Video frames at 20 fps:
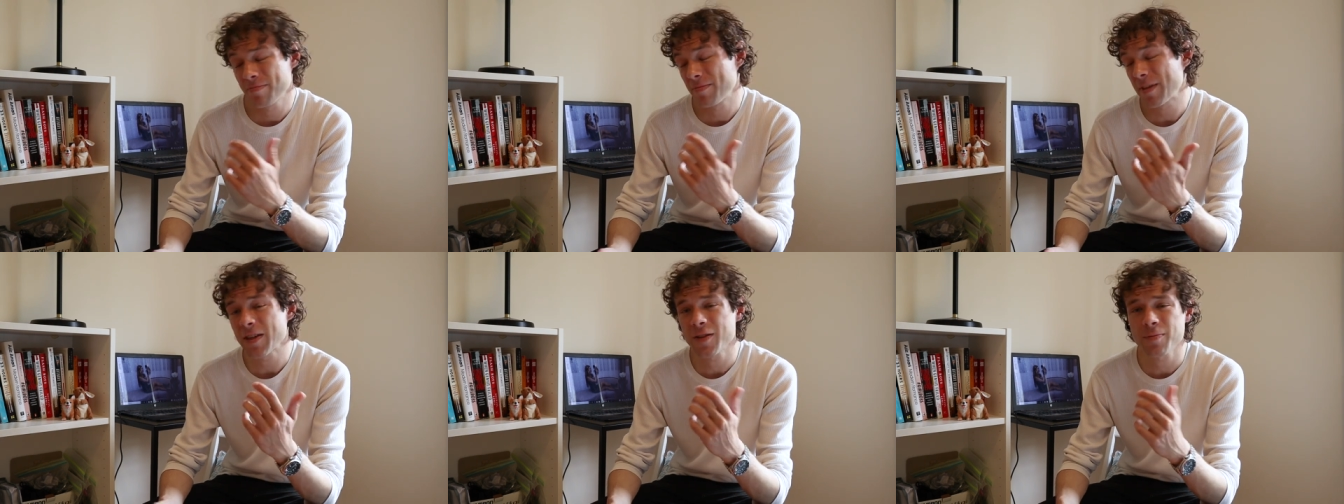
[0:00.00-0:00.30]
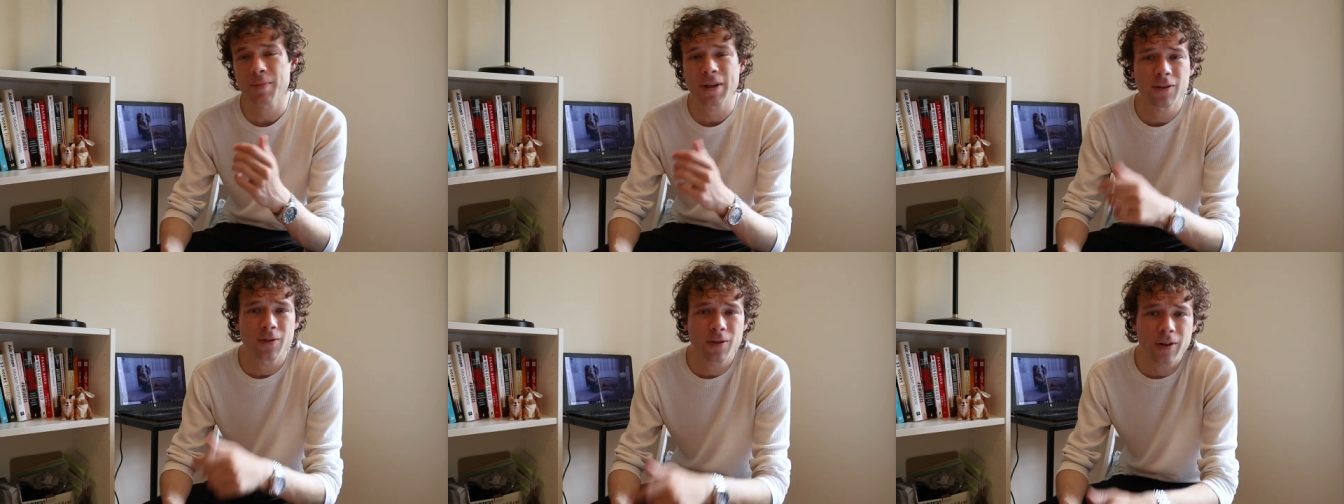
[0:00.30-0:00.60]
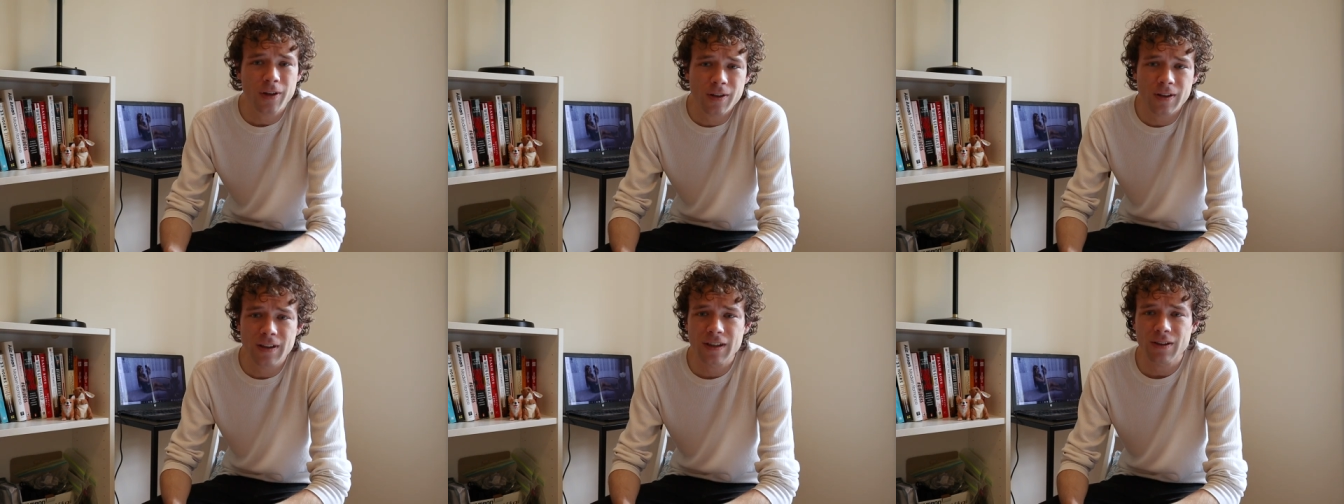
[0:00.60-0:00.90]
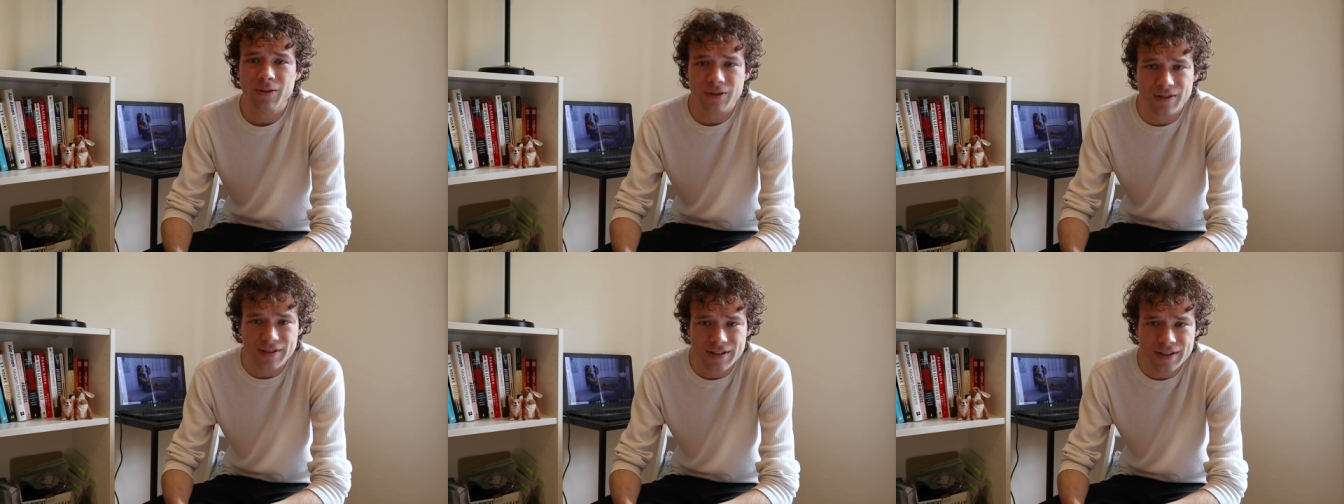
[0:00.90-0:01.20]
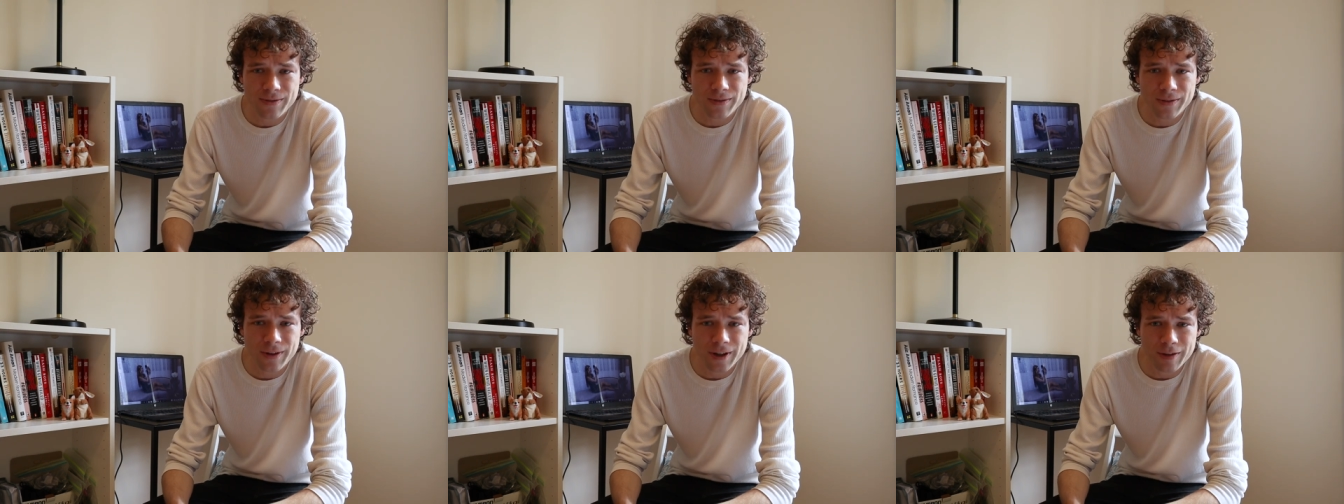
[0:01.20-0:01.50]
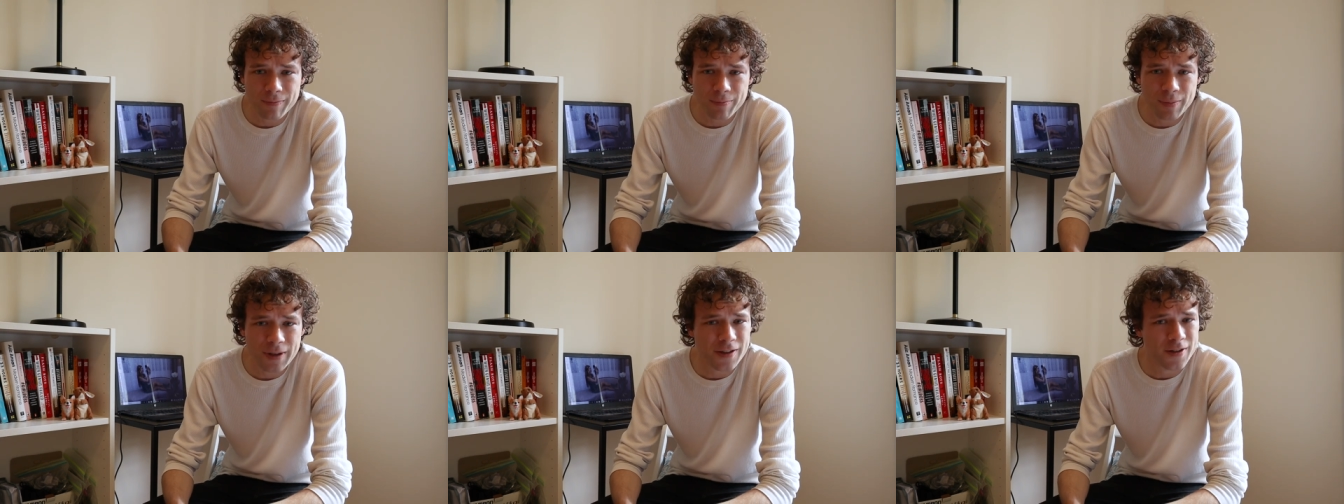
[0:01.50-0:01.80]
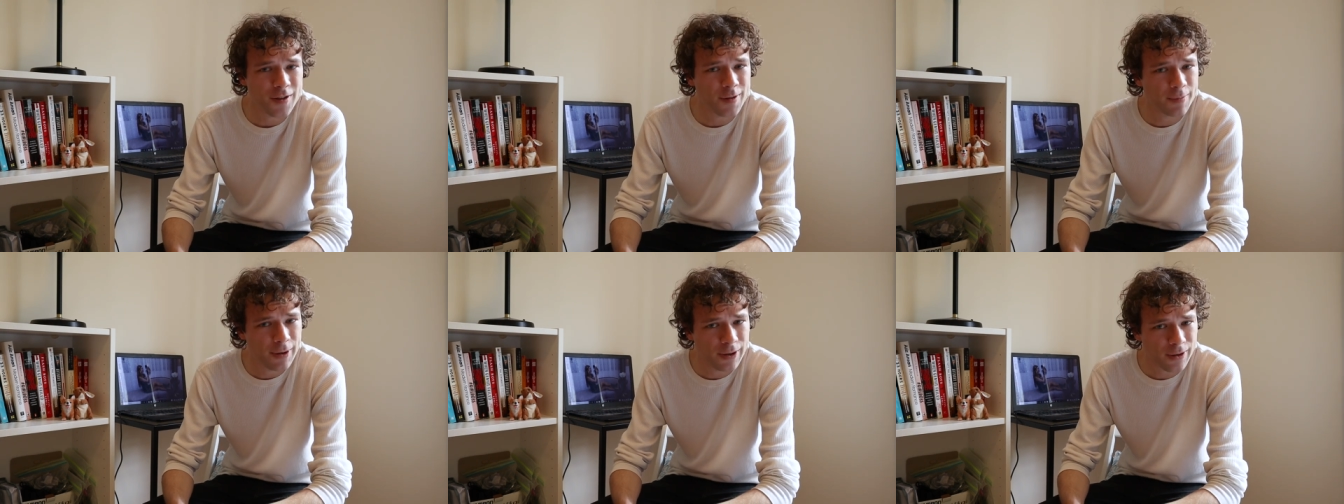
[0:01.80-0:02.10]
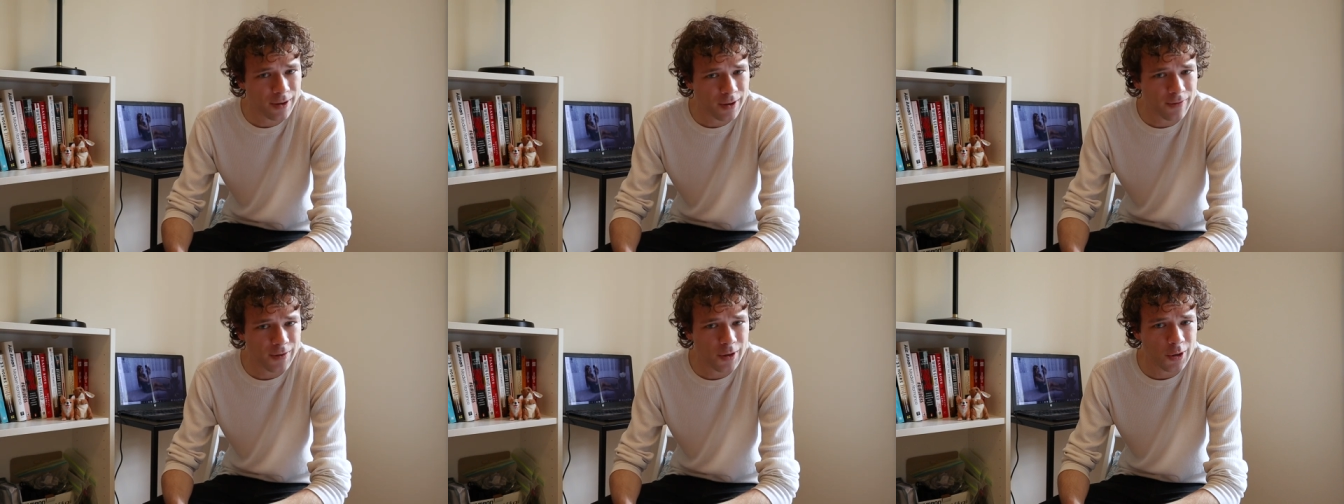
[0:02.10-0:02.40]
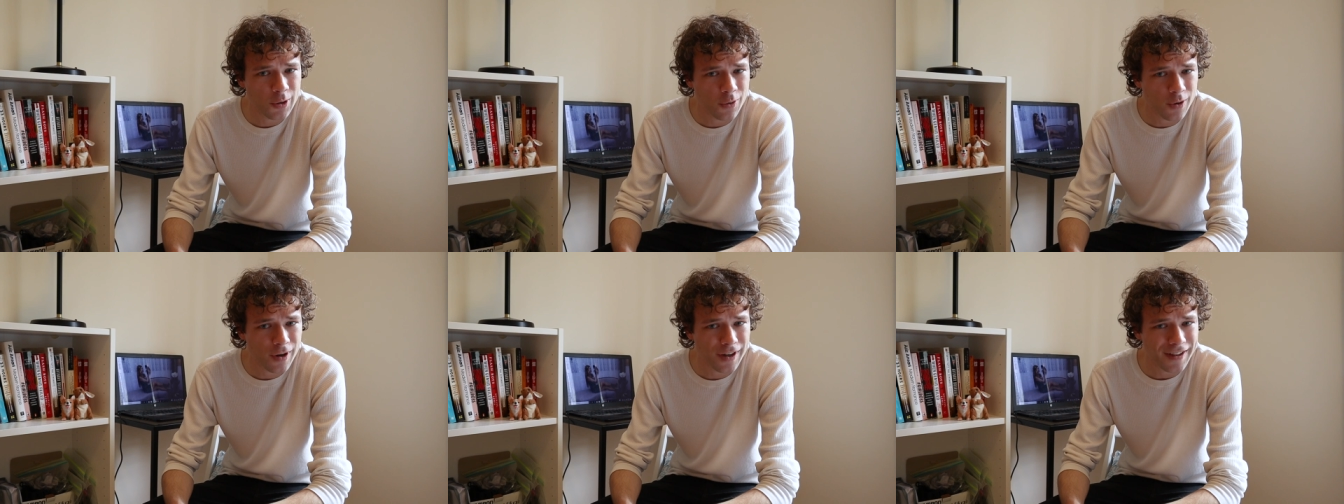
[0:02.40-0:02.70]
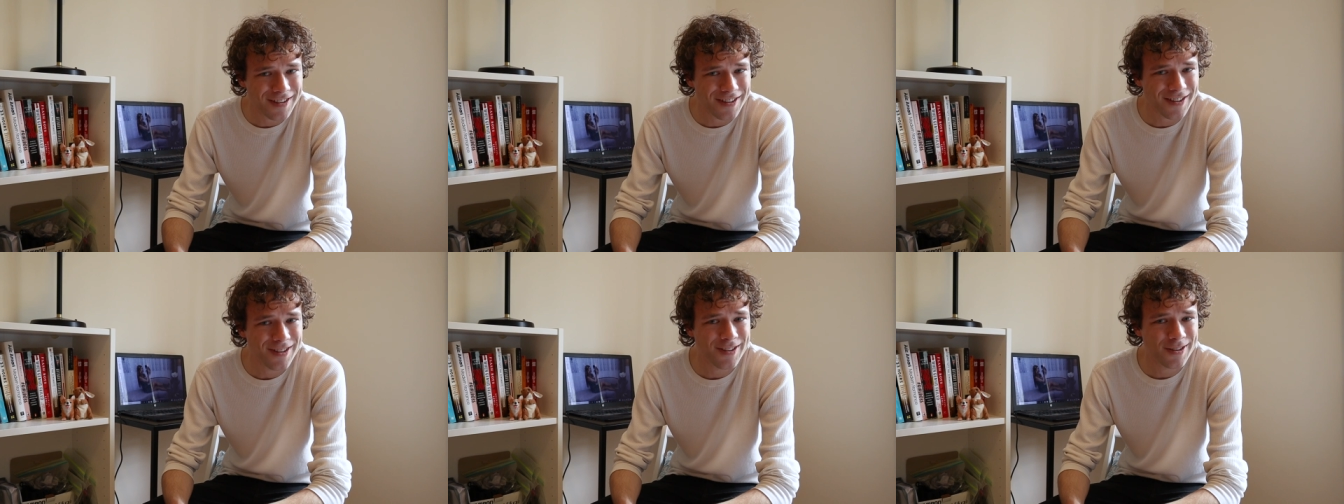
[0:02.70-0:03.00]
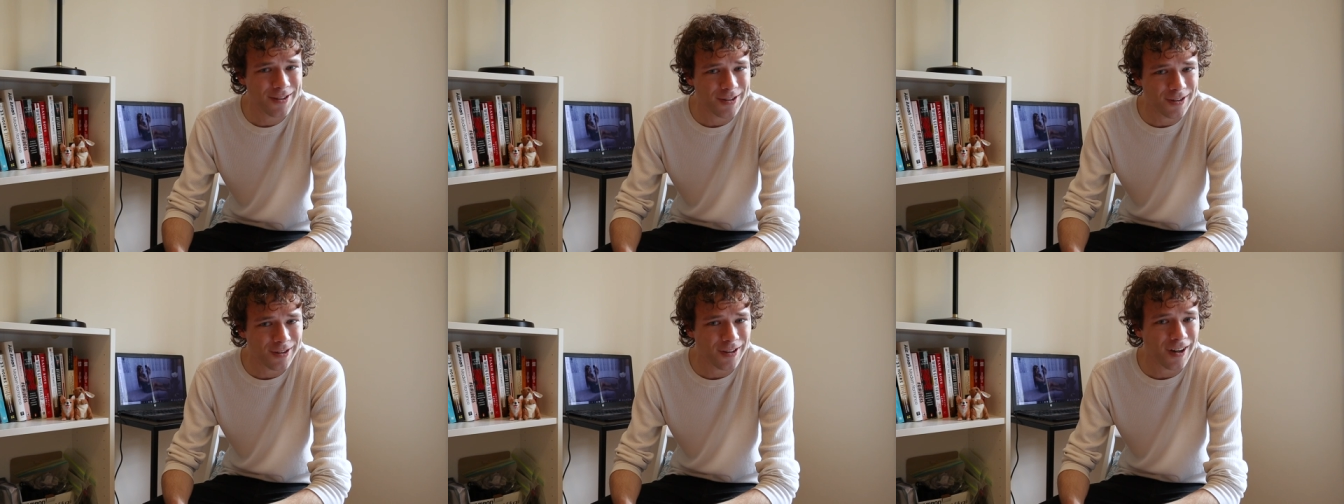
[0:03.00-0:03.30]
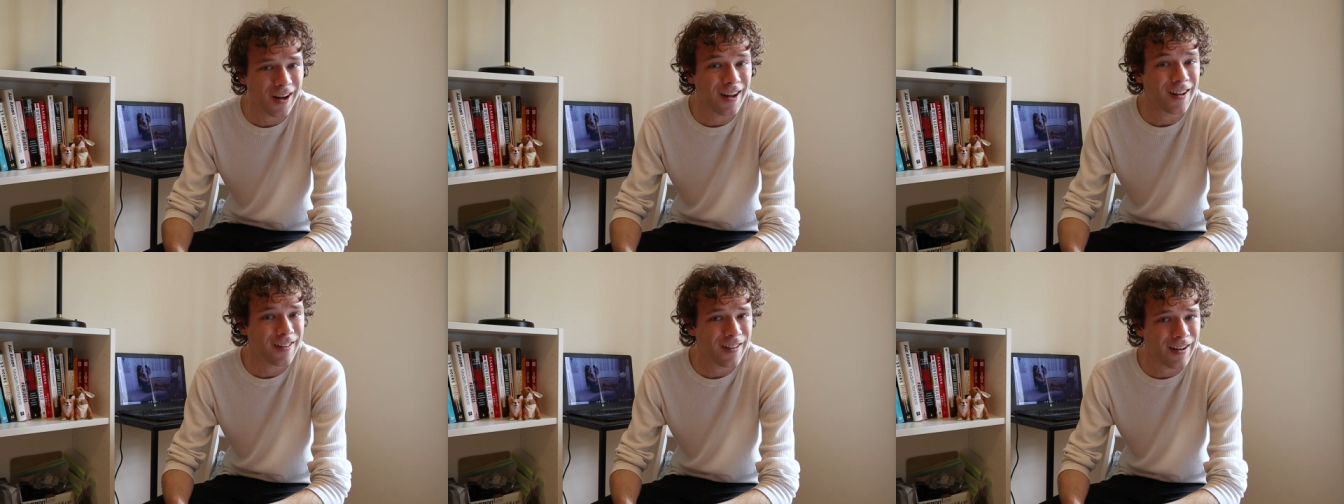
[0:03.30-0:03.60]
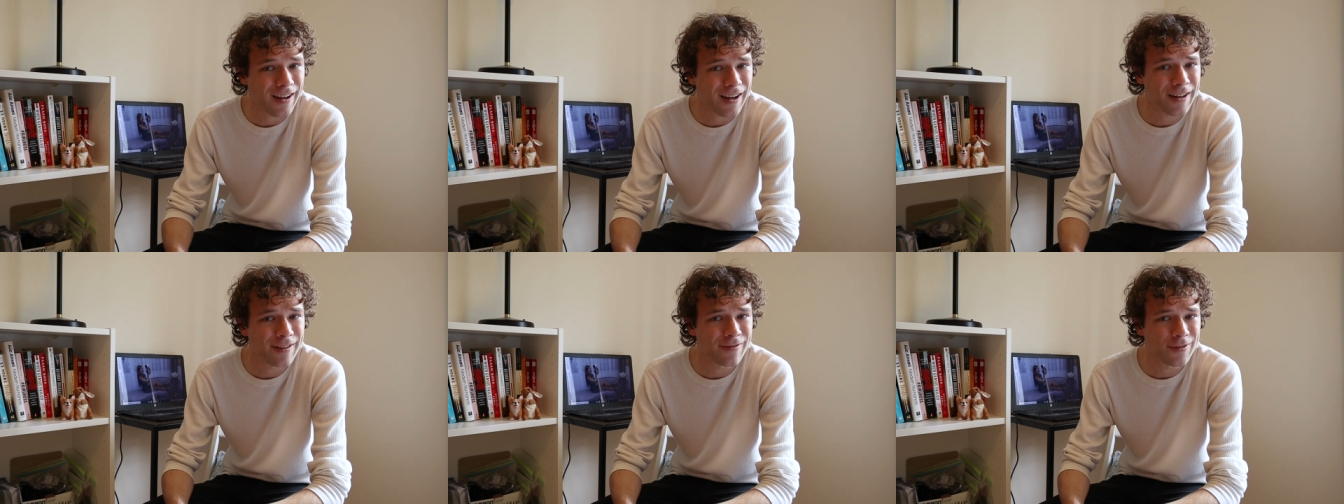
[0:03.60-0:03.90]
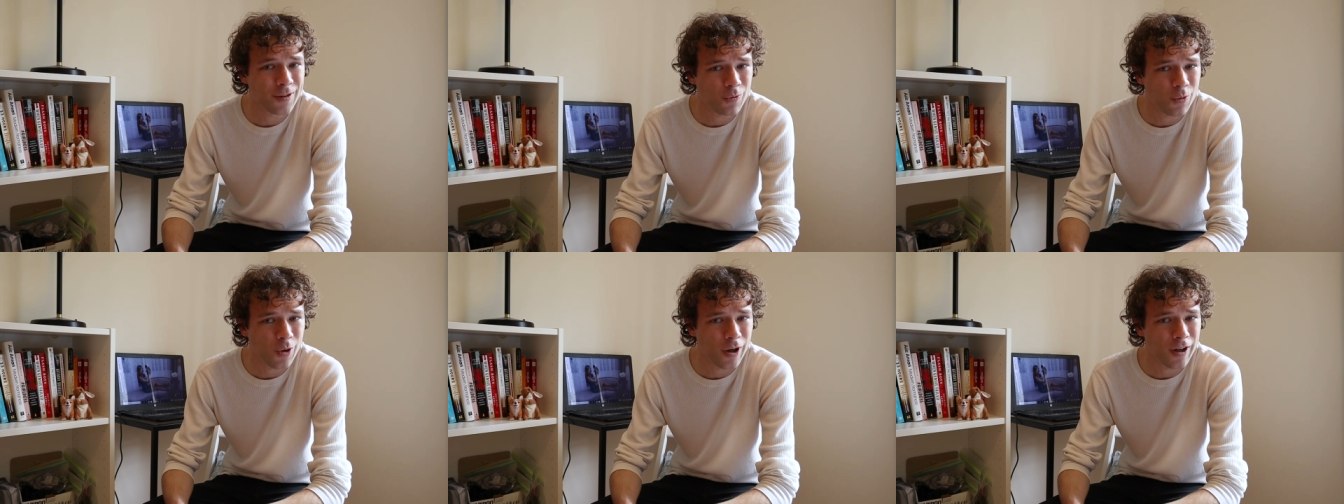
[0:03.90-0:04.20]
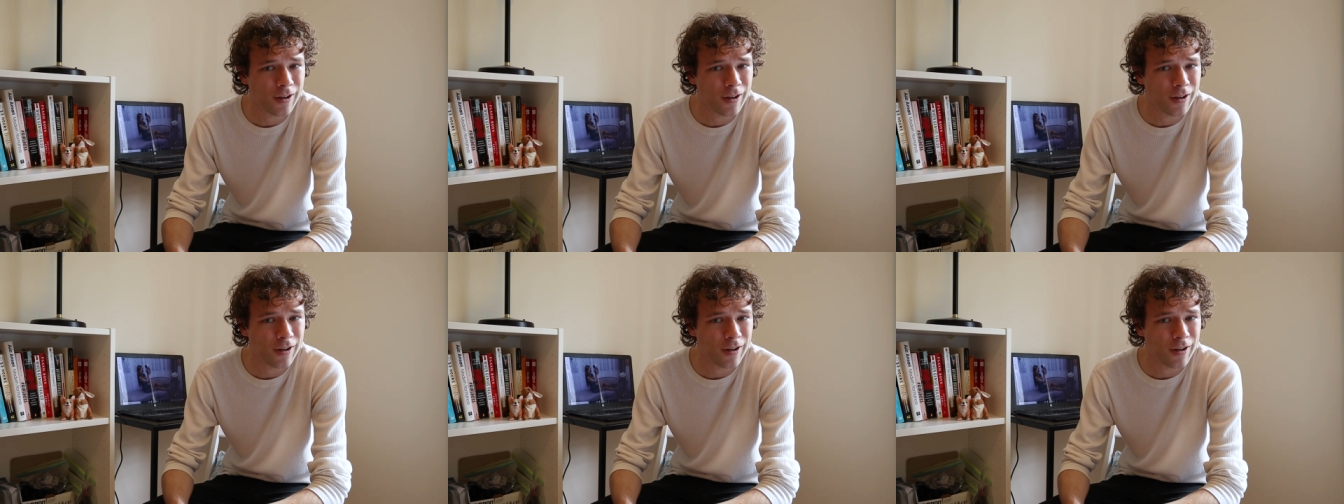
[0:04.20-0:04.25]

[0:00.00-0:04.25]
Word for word: things may look a little different, but the spirit of New York is still alive and